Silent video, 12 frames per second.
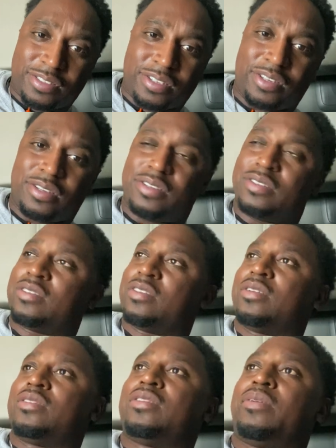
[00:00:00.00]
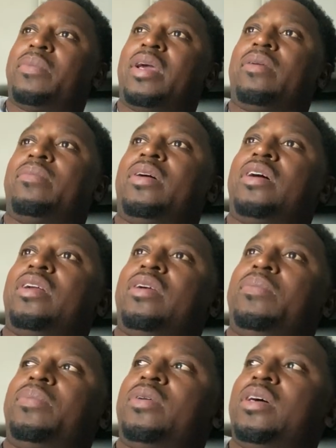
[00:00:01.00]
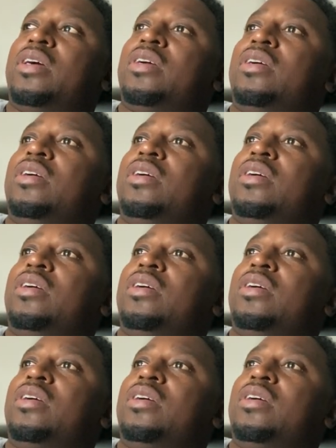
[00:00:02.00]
to make money, but